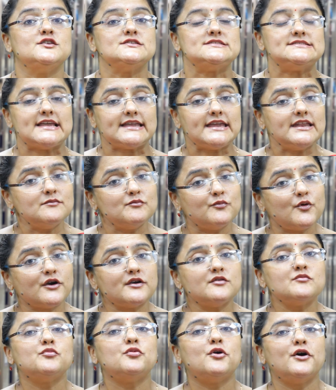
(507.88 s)
Now the second
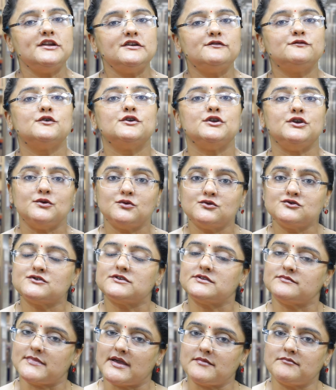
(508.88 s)
important point for you
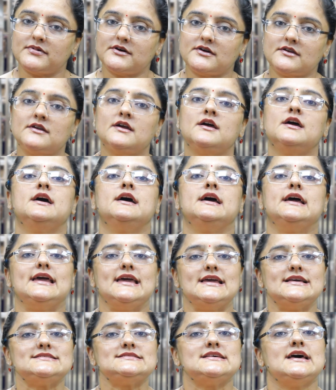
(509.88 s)
to remember
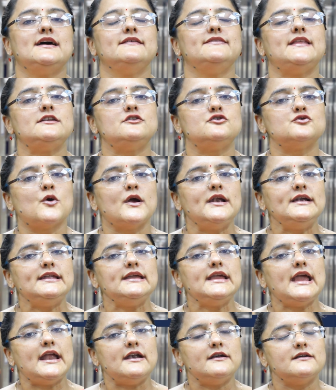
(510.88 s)
is that
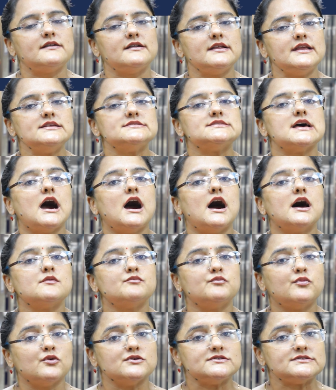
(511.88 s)
royalty entries
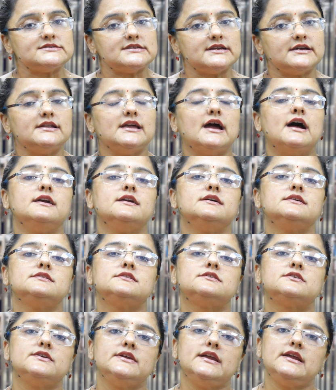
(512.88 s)
are posted under
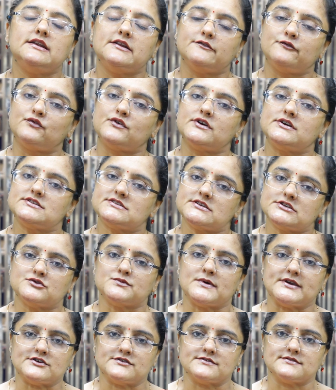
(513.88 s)
three different
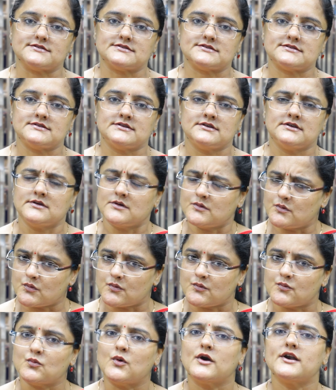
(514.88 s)
situations.
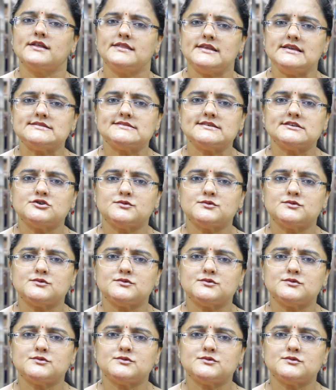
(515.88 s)
What are these